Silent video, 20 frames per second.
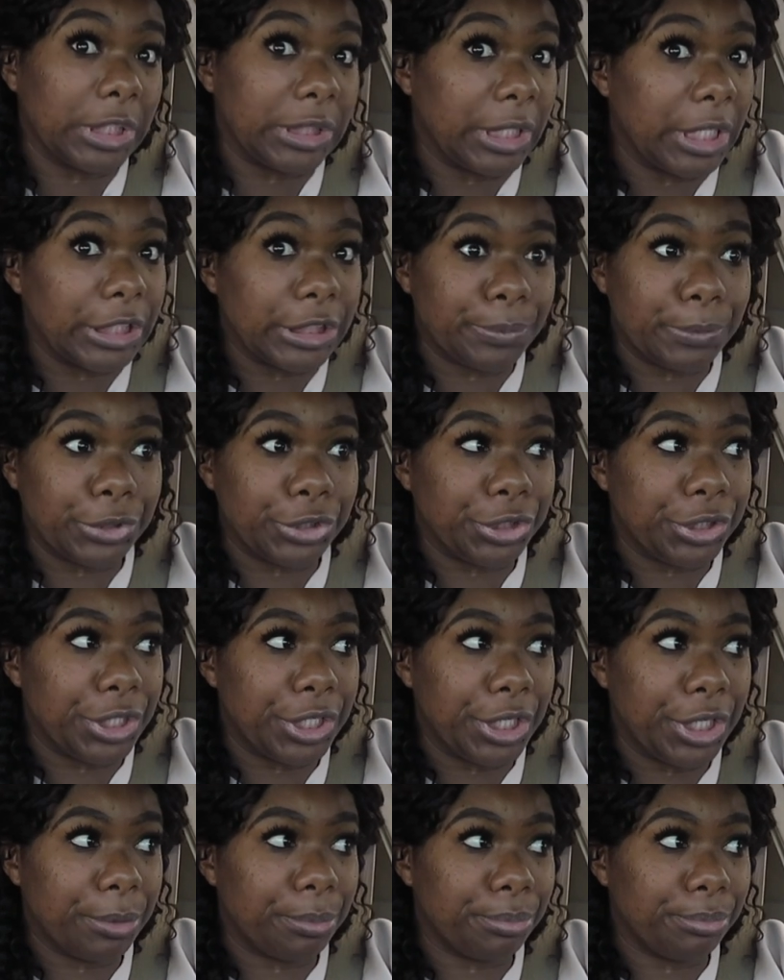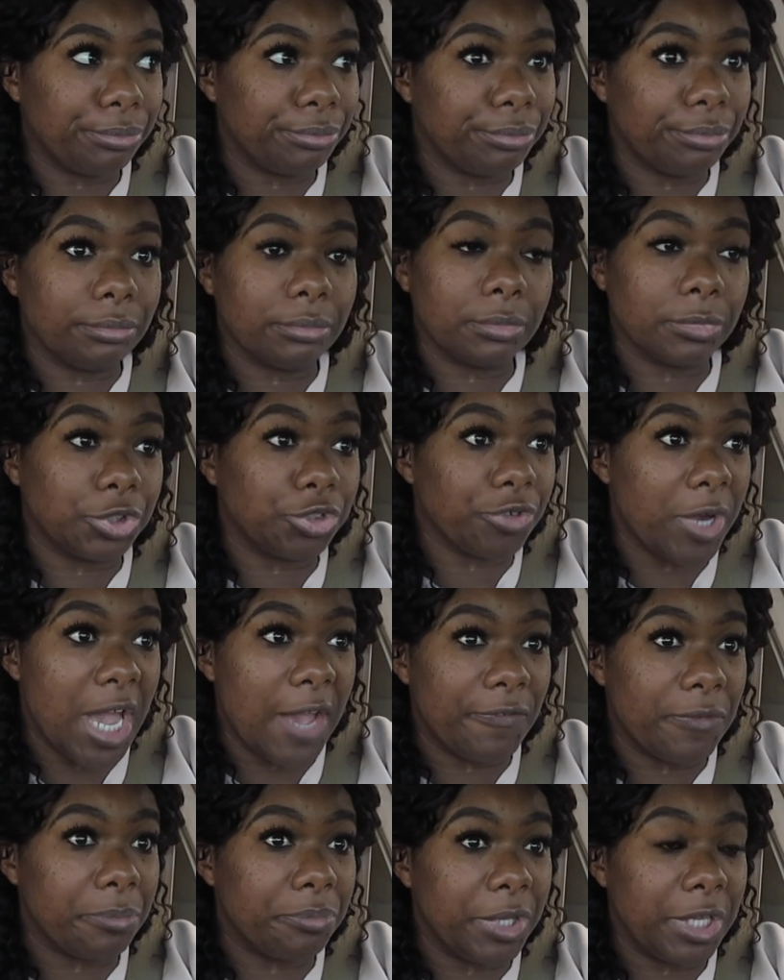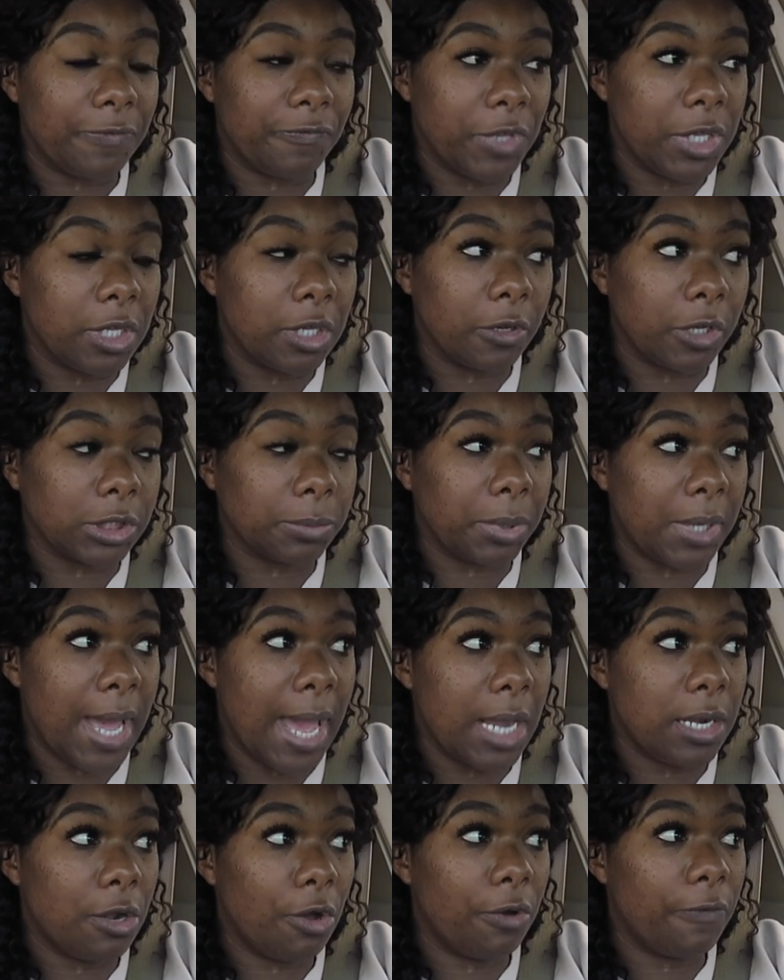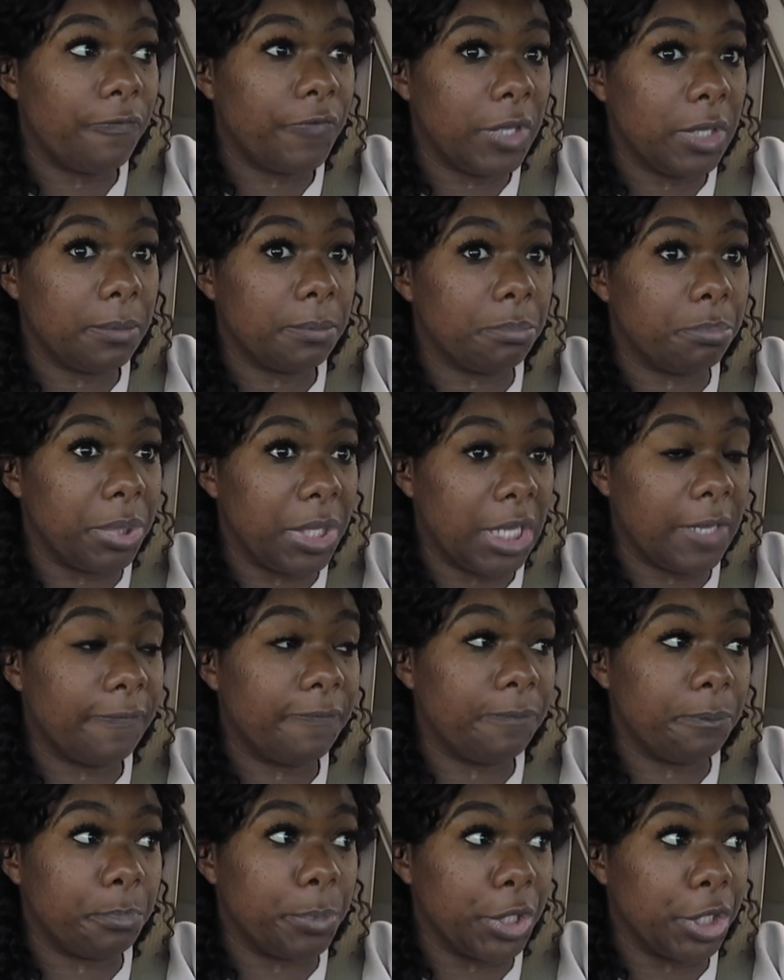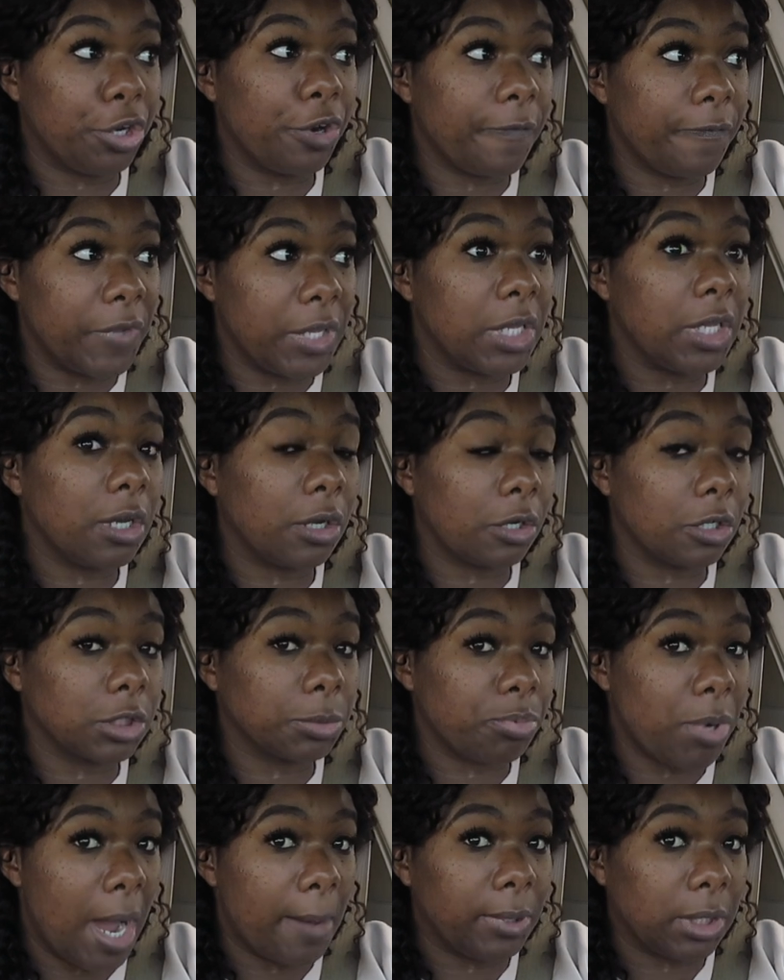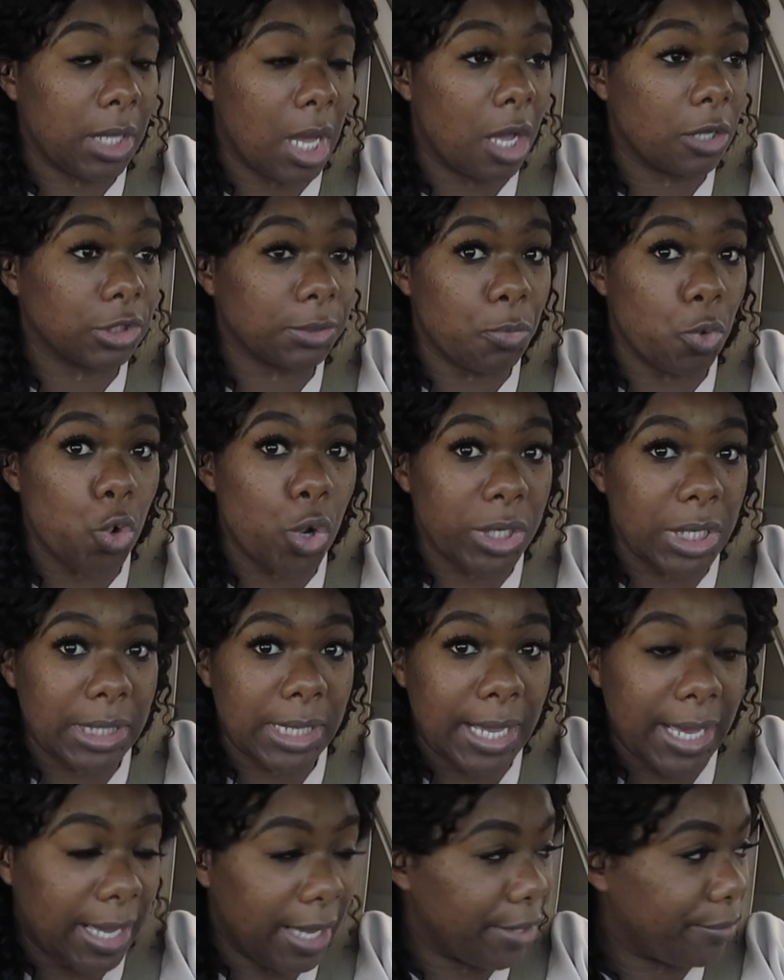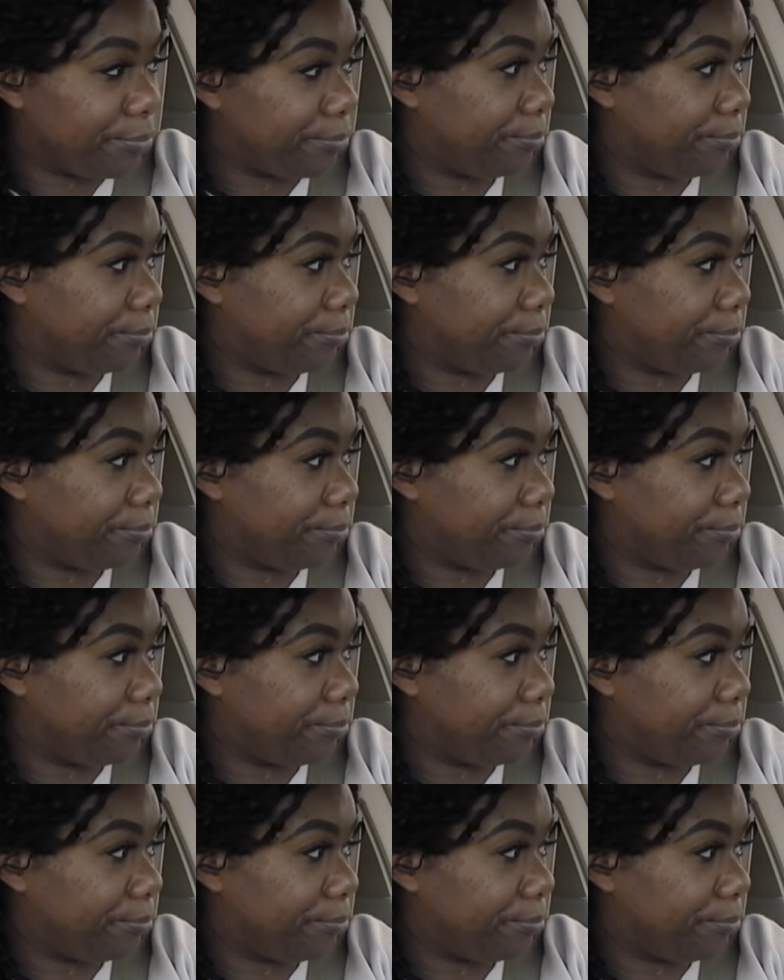that's what you get driving big vehicles. But I know bigger vehicles probably cost more than that.